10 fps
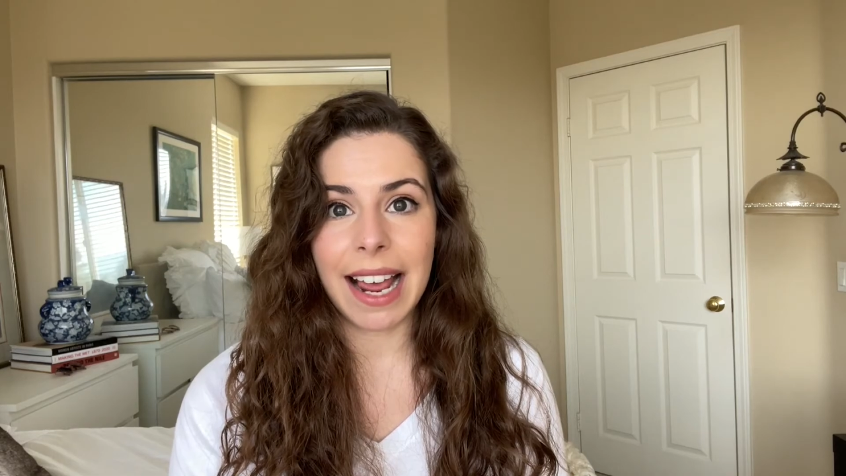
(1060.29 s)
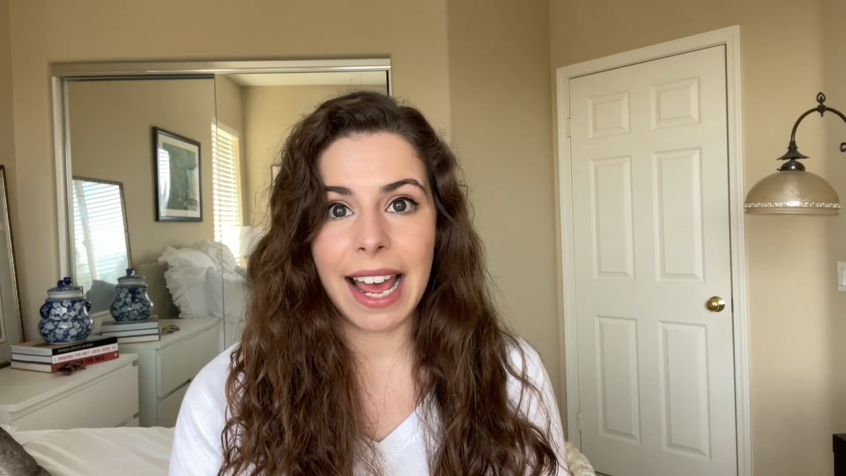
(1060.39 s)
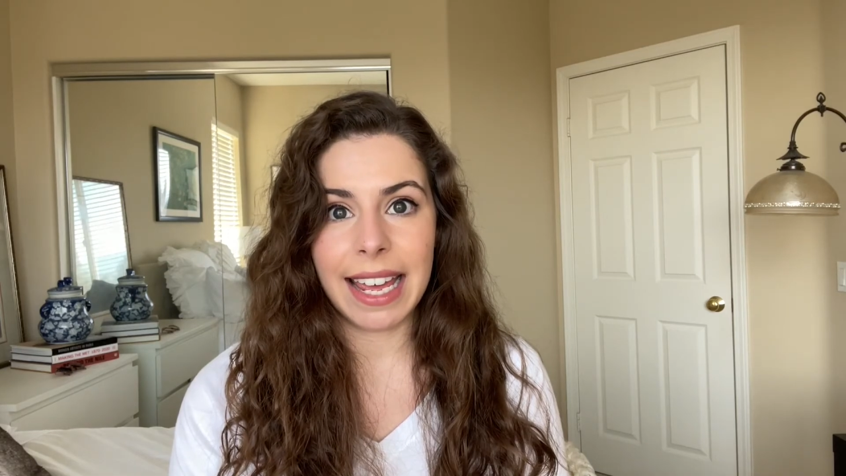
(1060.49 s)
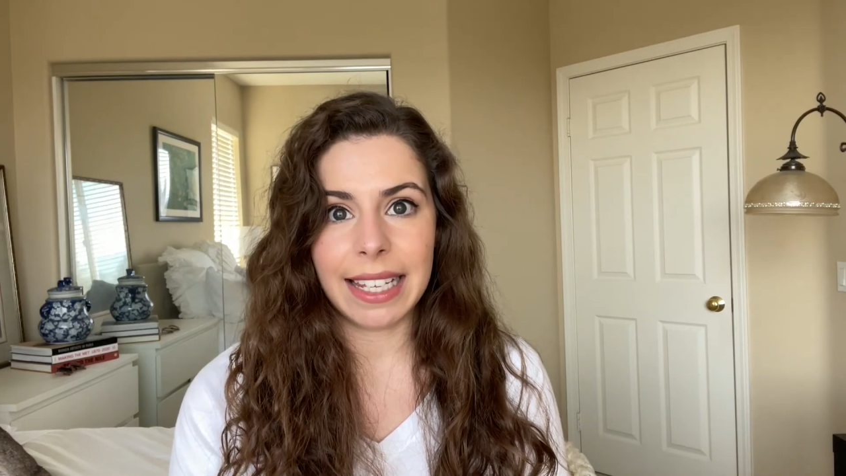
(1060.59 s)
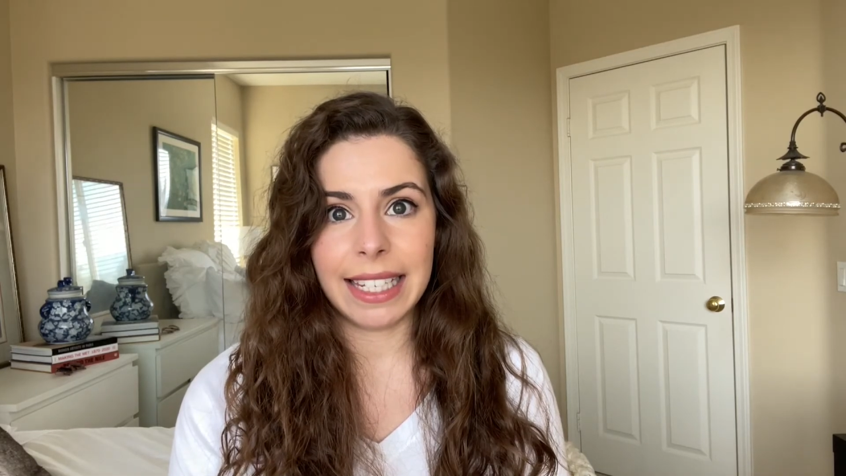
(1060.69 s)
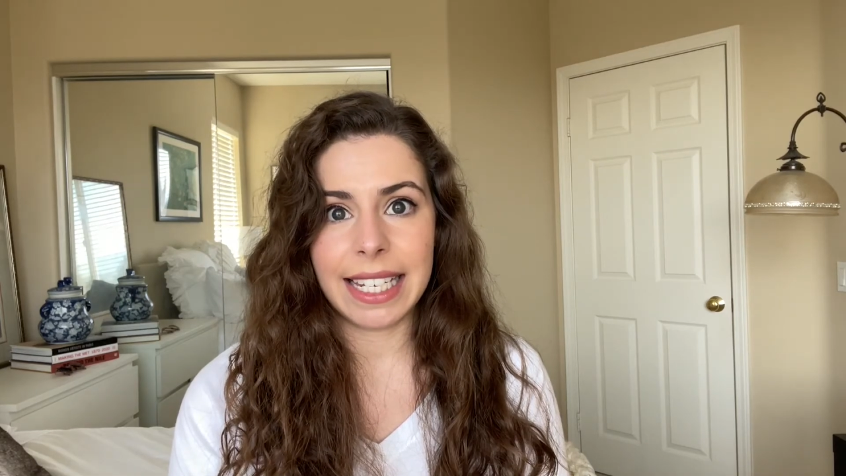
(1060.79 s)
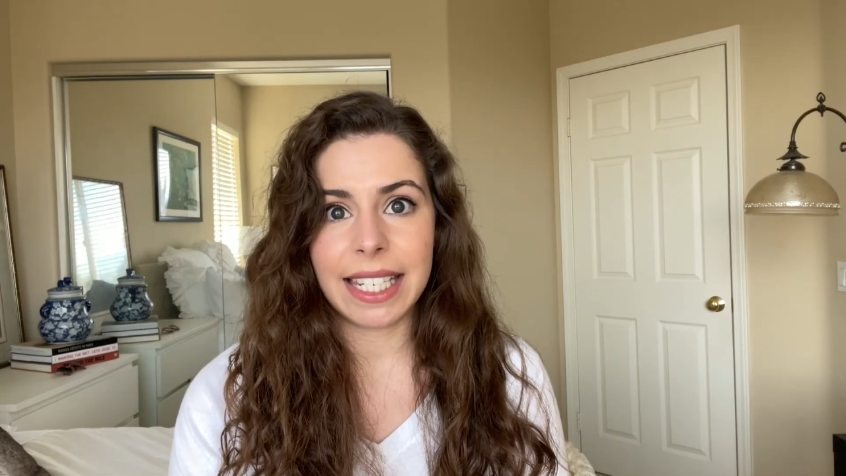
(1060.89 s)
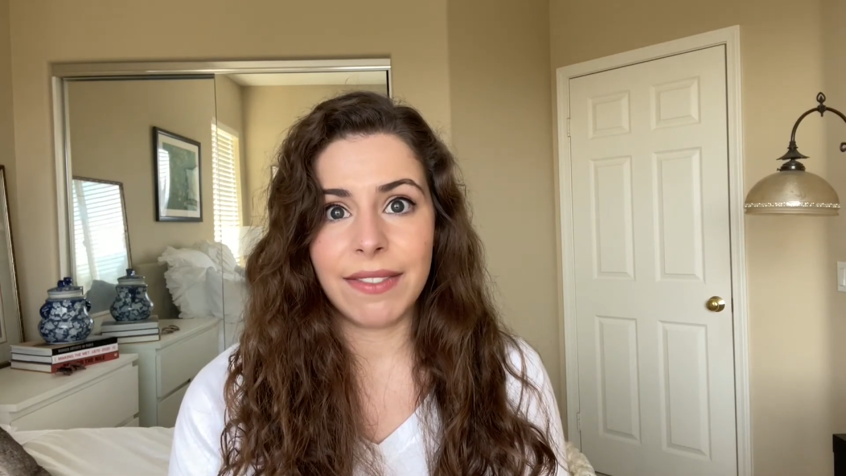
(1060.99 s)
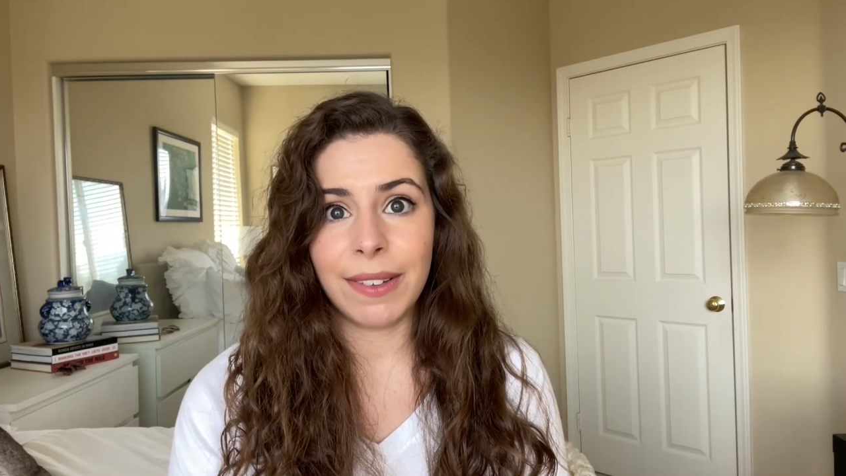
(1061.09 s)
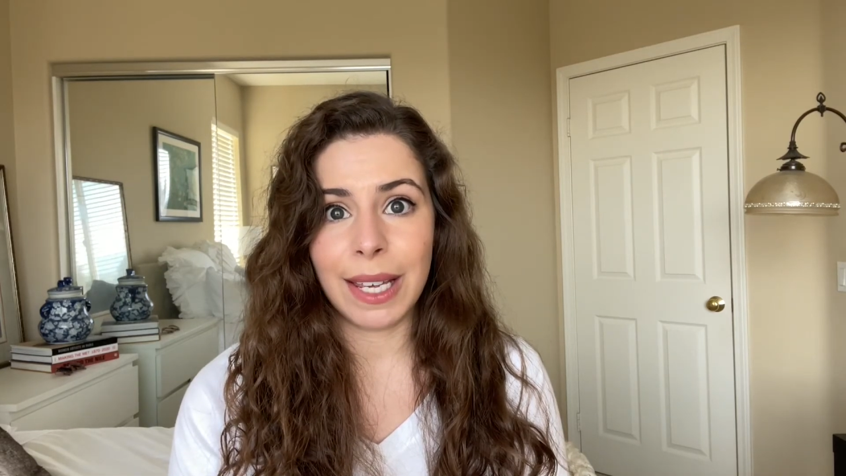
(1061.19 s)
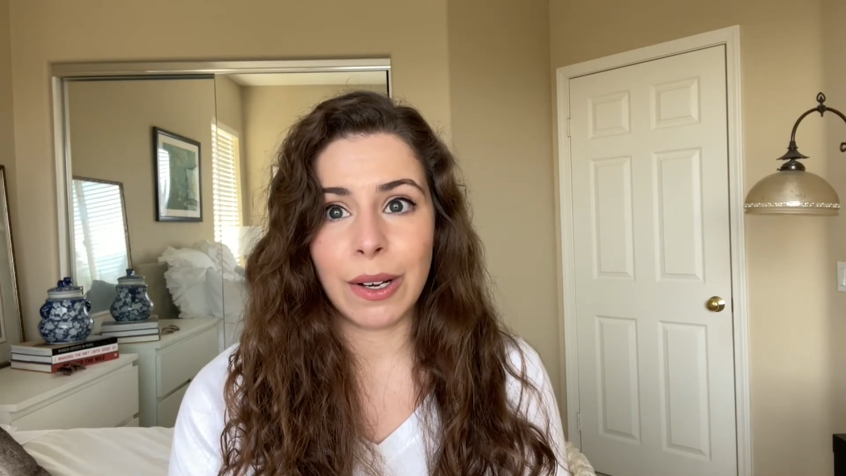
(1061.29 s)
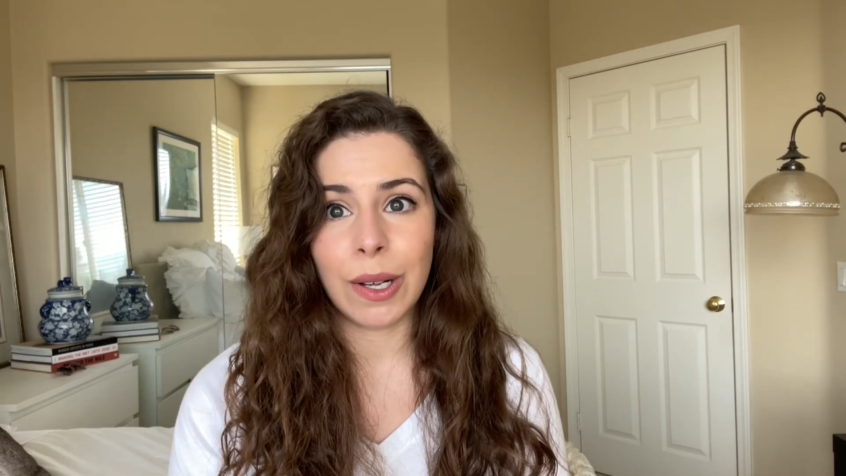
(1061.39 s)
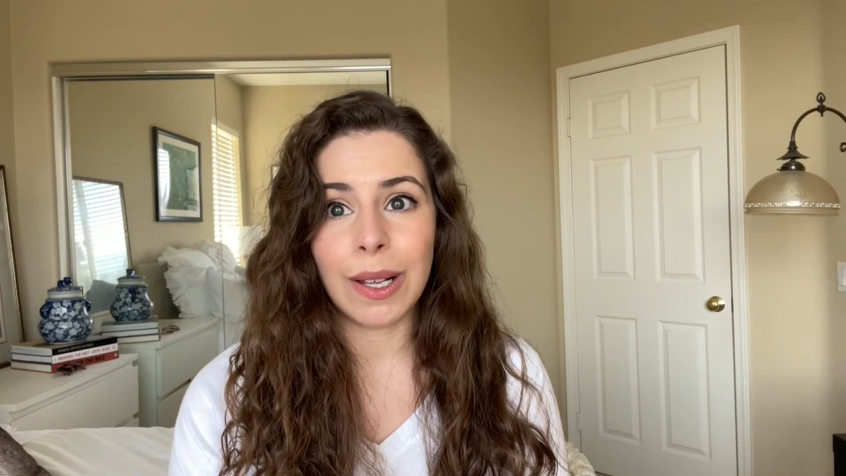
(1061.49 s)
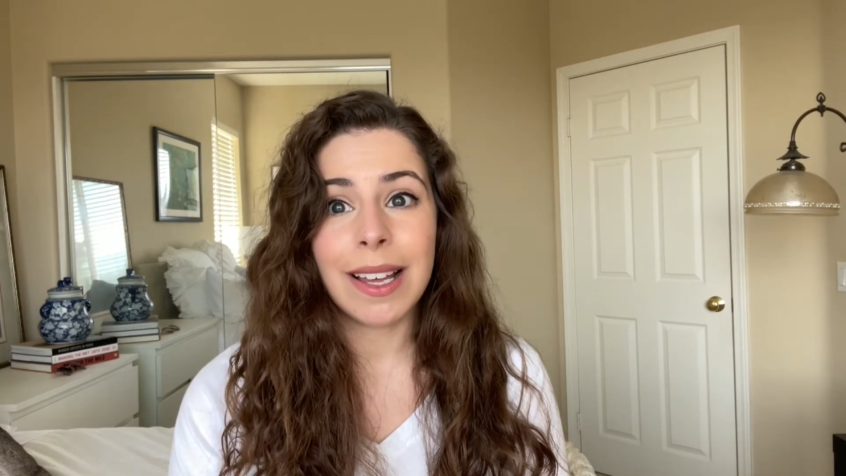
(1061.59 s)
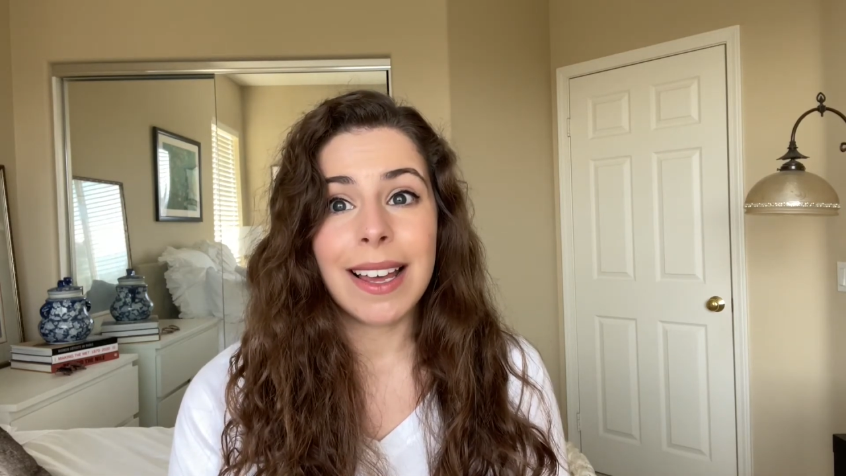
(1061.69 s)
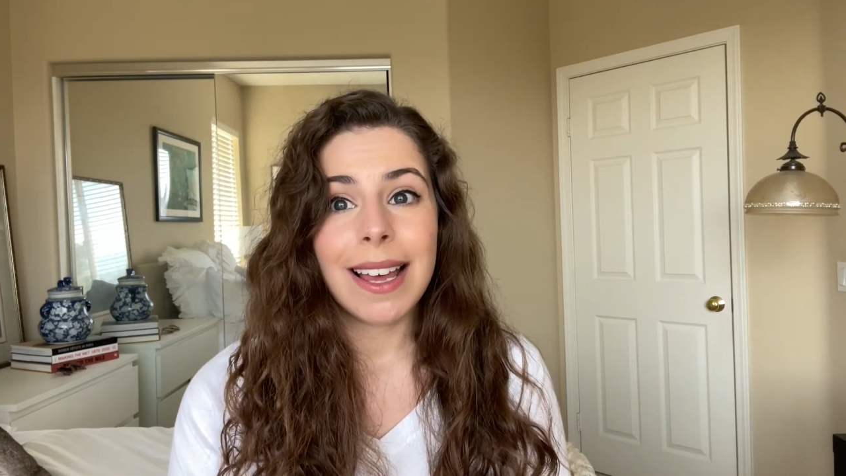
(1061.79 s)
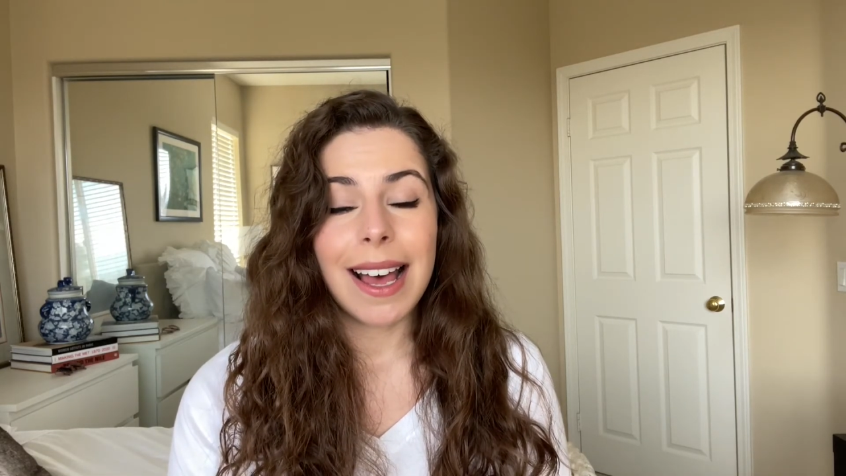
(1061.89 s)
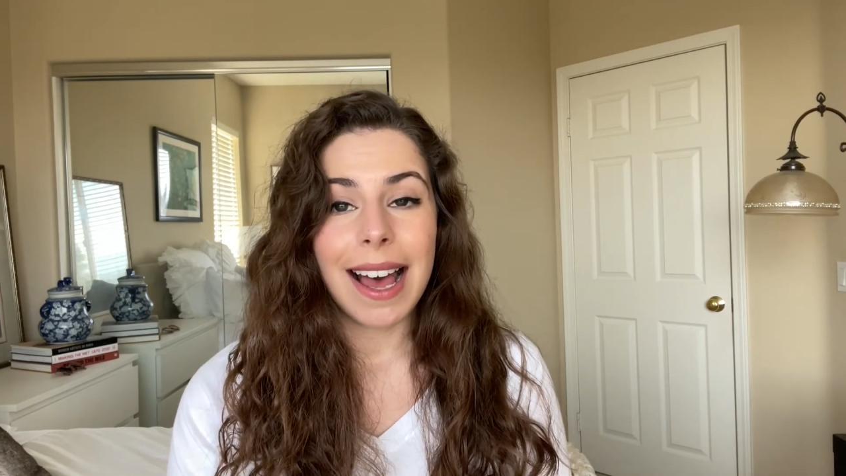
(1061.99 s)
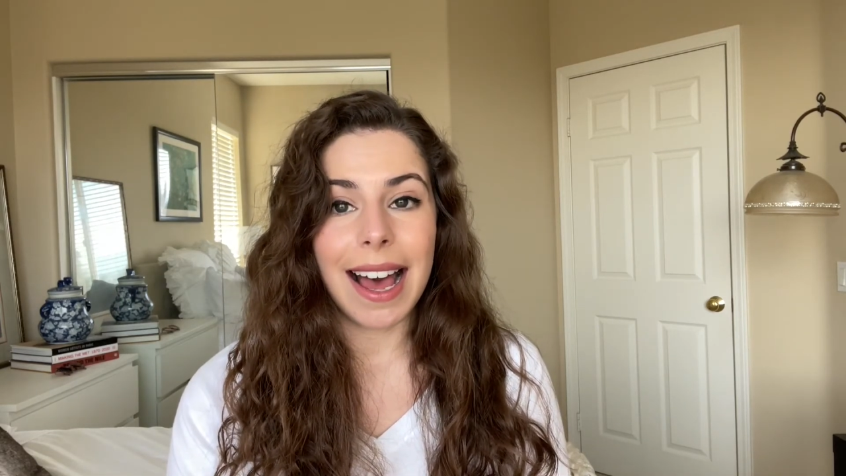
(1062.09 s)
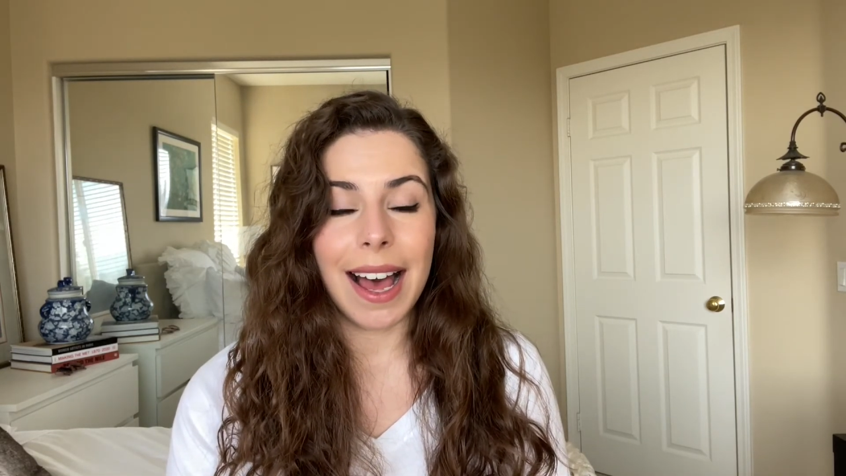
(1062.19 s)
I at least feel
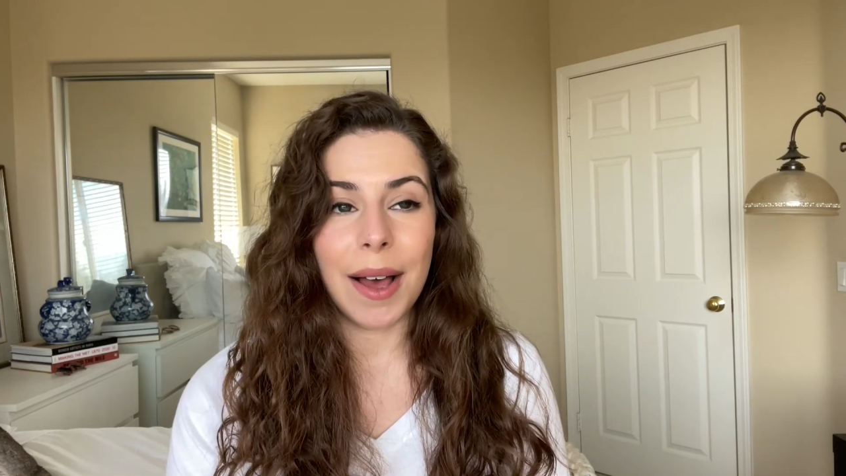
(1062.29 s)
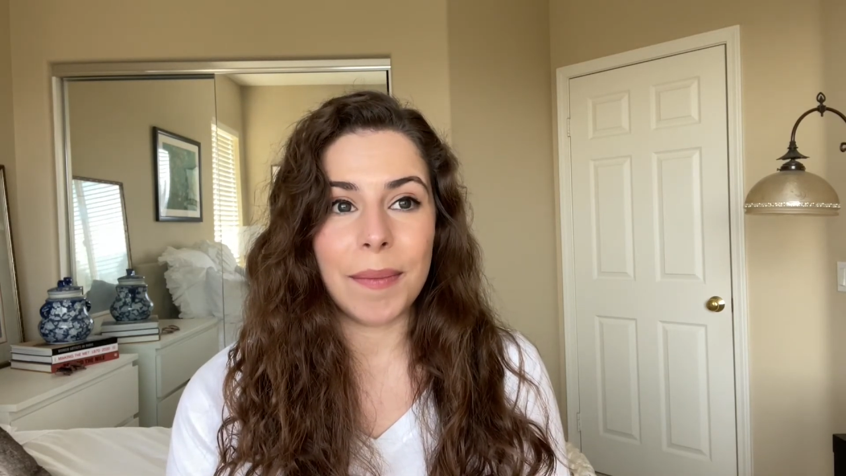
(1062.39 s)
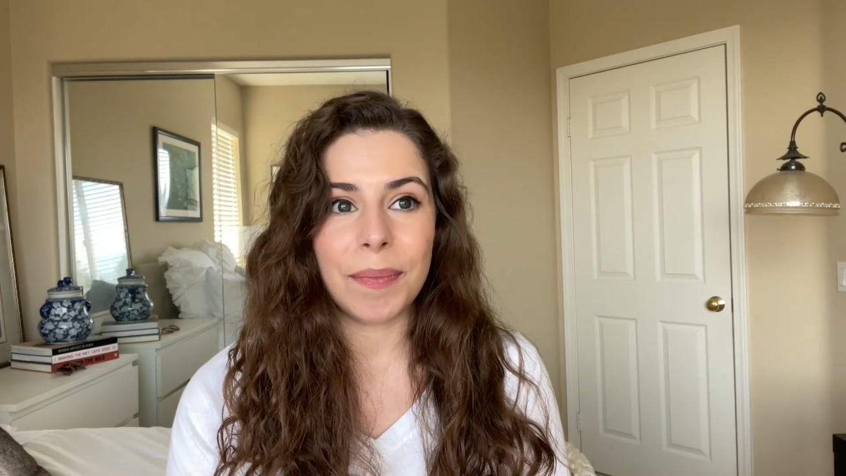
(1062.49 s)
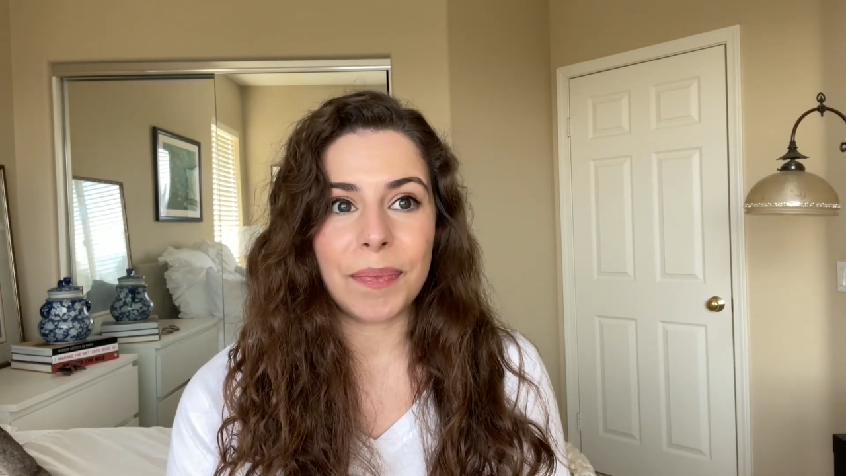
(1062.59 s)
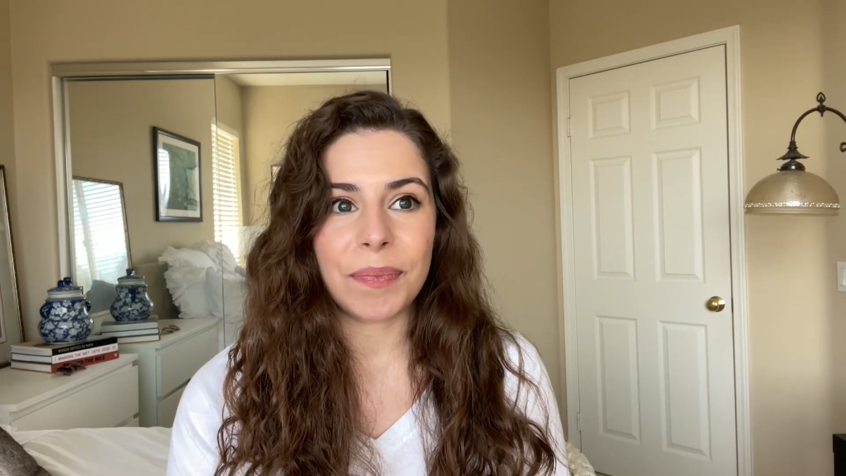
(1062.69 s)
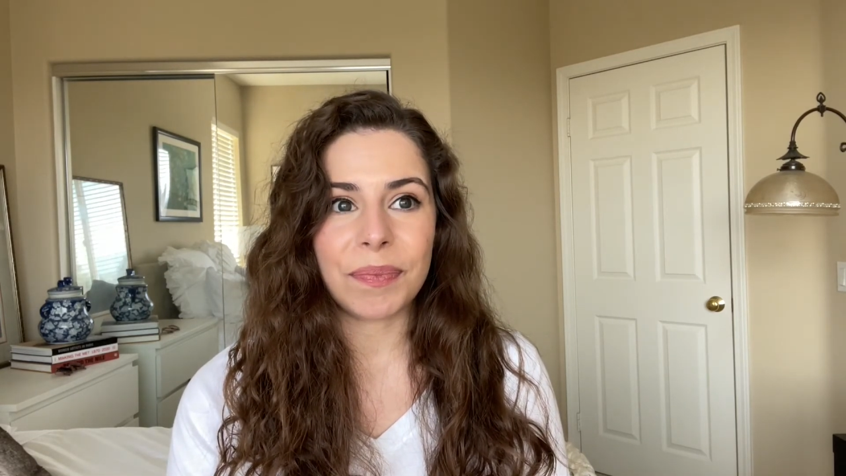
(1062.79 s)
um,